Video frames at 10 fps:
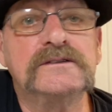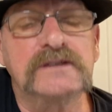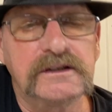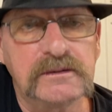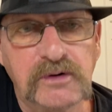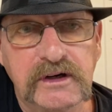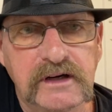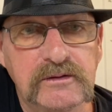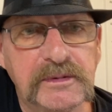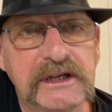Sunday morning,
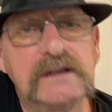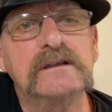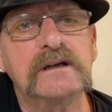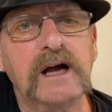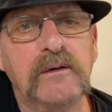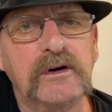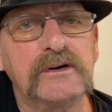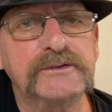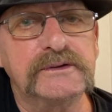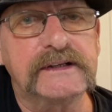everybody. How are we
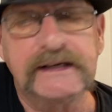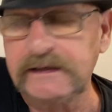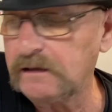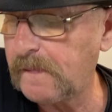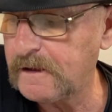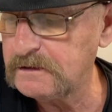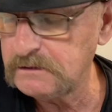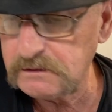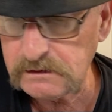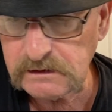all doing today?
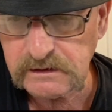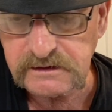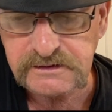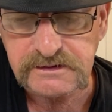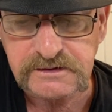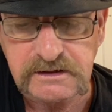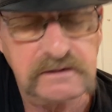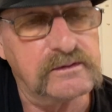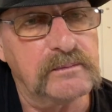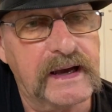This is
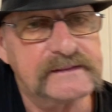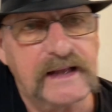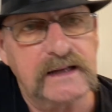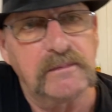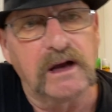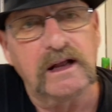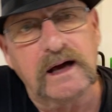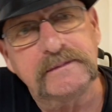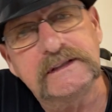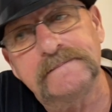Steve from Mac Daddy Model
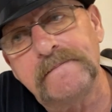Hobby.